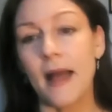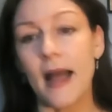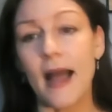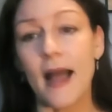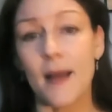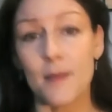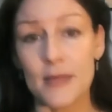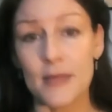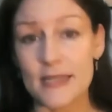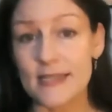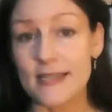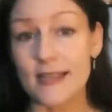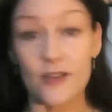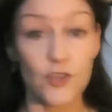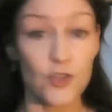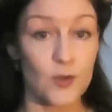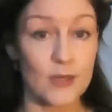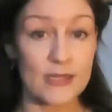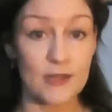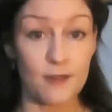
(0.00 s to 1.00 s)
and
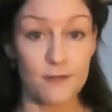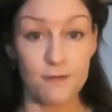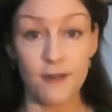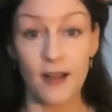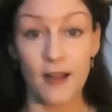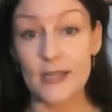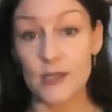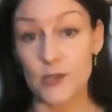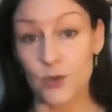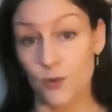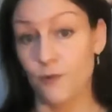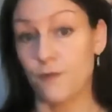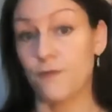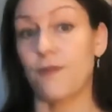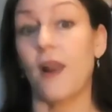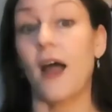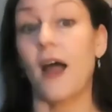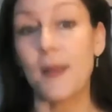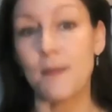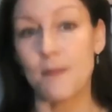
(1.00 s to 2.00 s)
send you into fight or
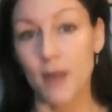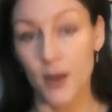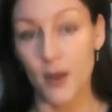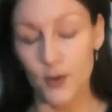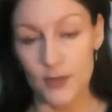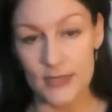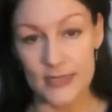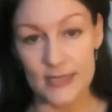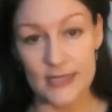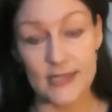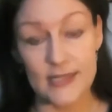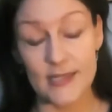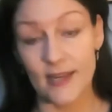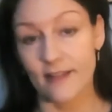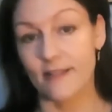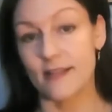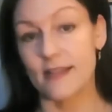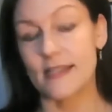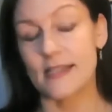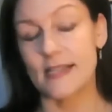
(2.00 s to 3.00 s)
flight mode and
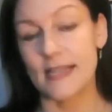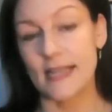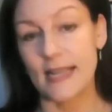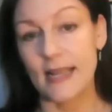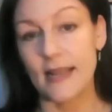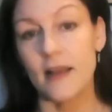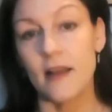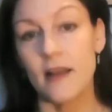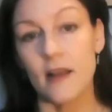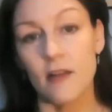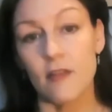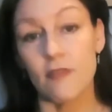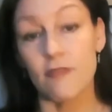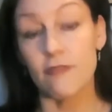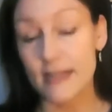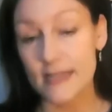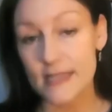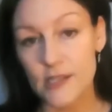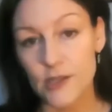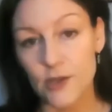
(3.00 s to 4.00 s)
seriously
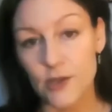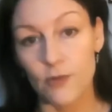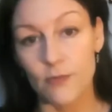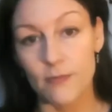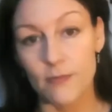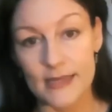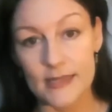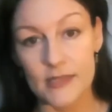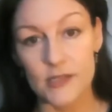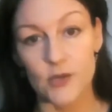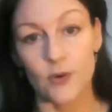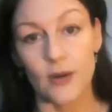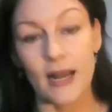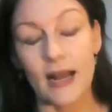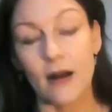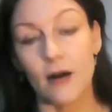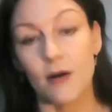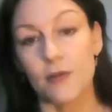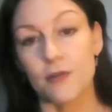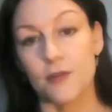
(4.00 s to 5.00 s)
risk your mental
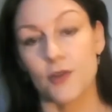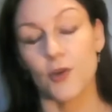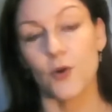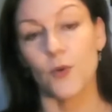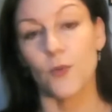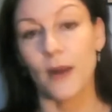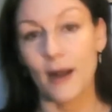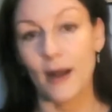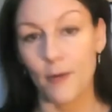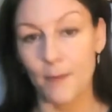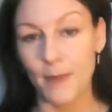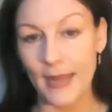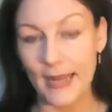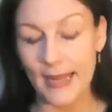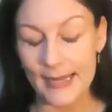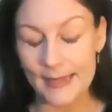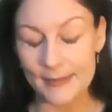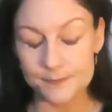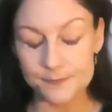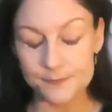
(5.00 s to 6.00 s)
health and your
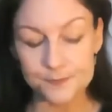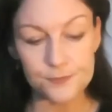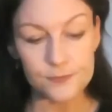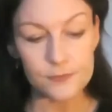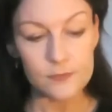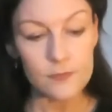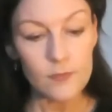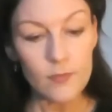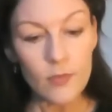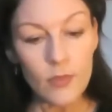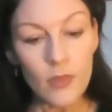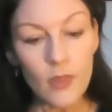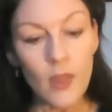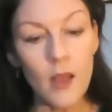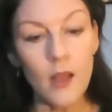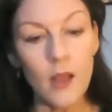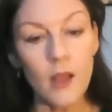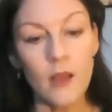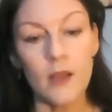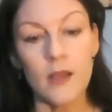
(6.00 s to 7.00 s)
well-being.
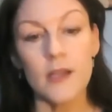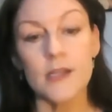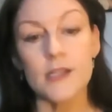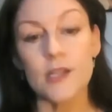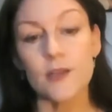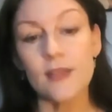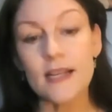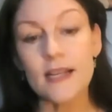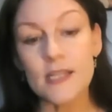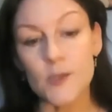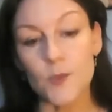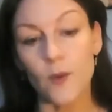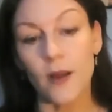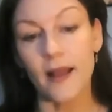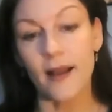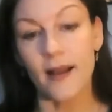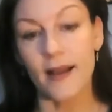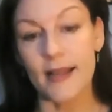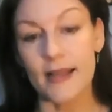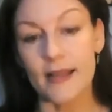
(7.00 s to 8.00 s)
So that's
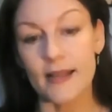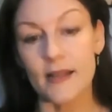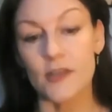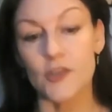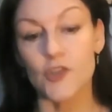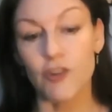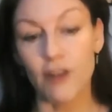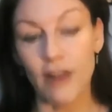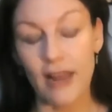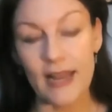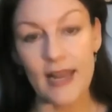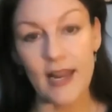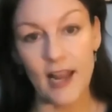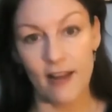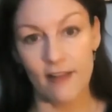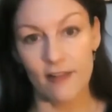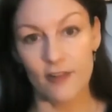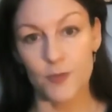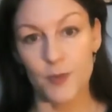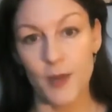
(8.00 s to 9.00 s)
why I try and
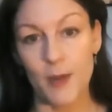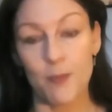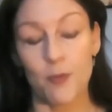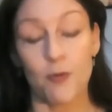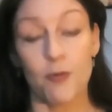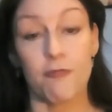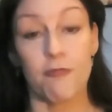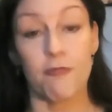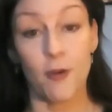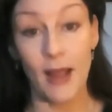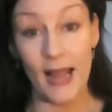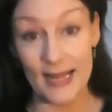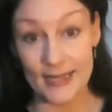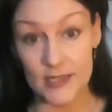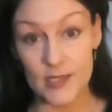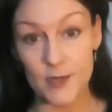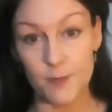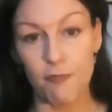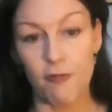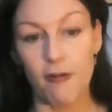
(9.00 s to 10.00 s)
encourage people through
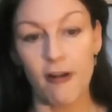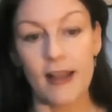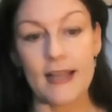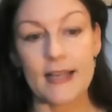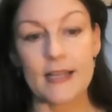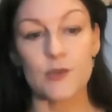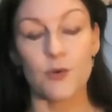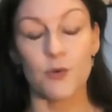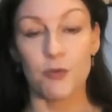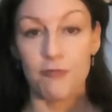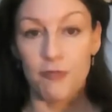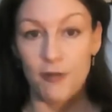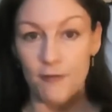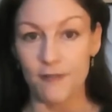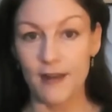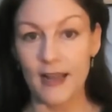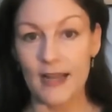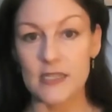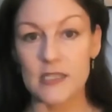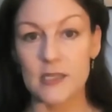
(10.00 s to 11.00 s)
enterprise or through
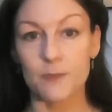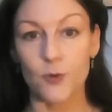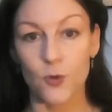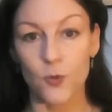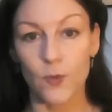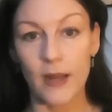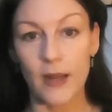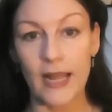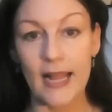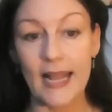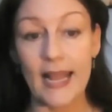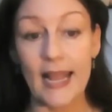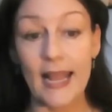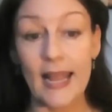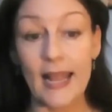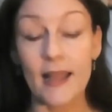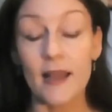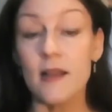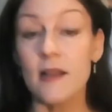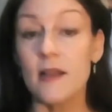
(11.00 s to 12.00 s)
flexible
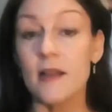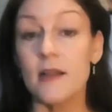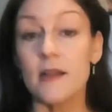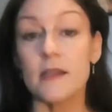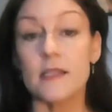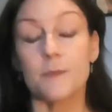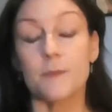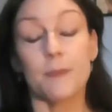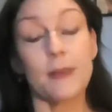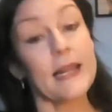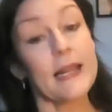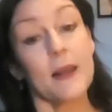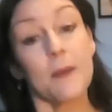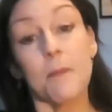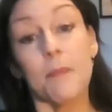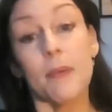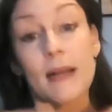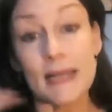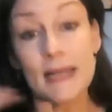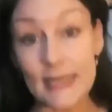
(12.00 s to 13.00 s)
working to be
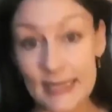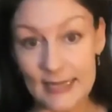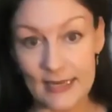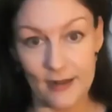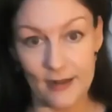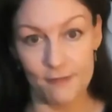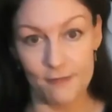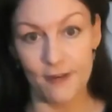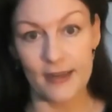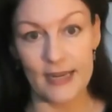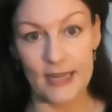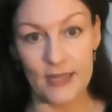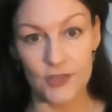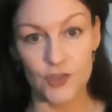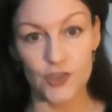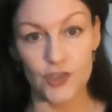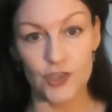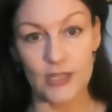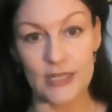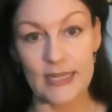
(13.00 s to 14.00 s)
completely
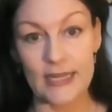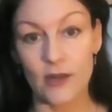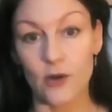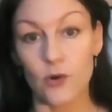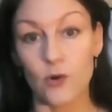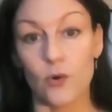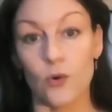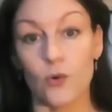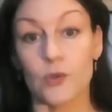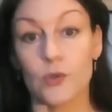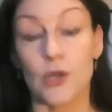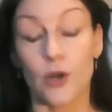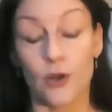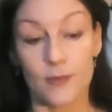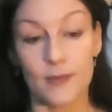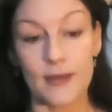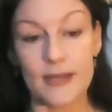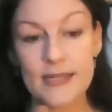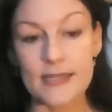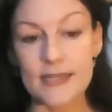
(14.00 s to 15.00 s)
financially
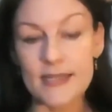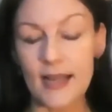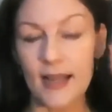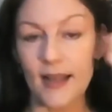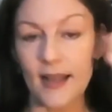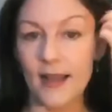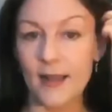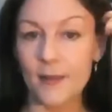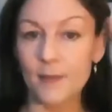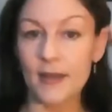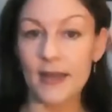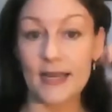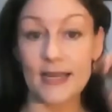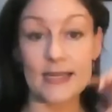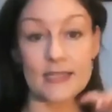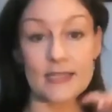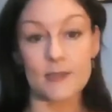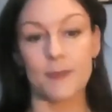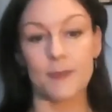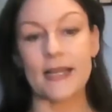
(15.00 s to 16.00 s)
autonomous and
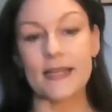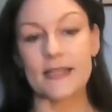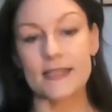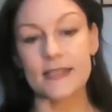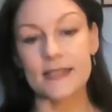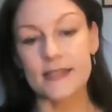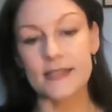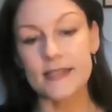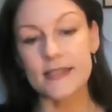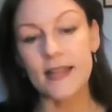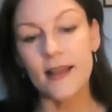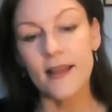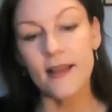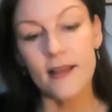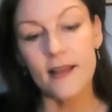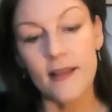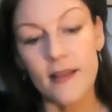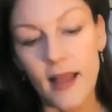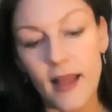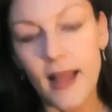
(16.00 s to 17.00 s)
independent,
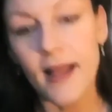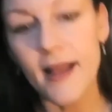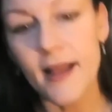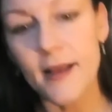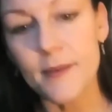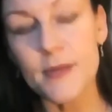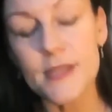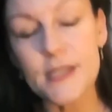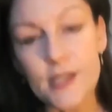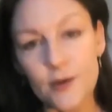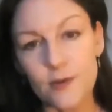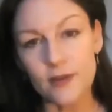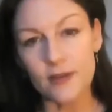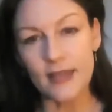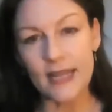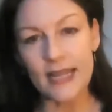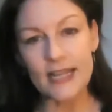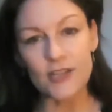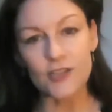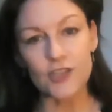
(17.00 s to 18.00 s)
so
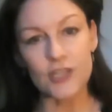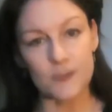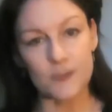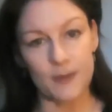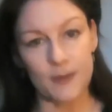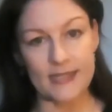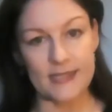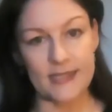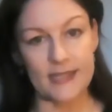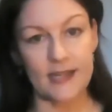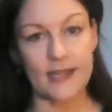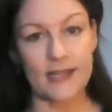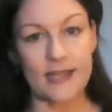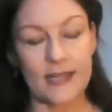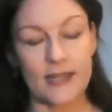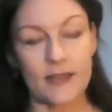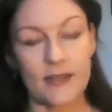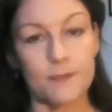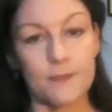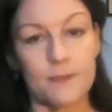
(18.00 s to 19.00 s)
that they can just
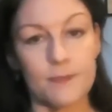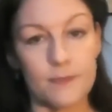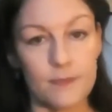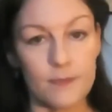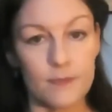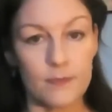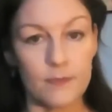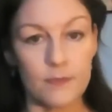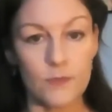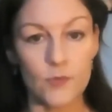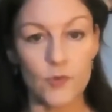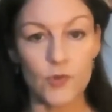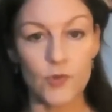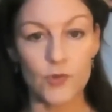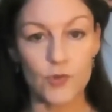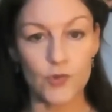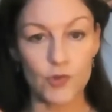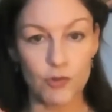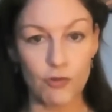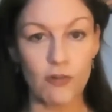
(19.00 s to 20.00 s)
basically
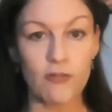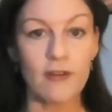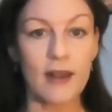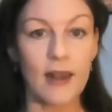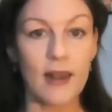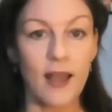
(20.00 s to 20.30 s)
draw a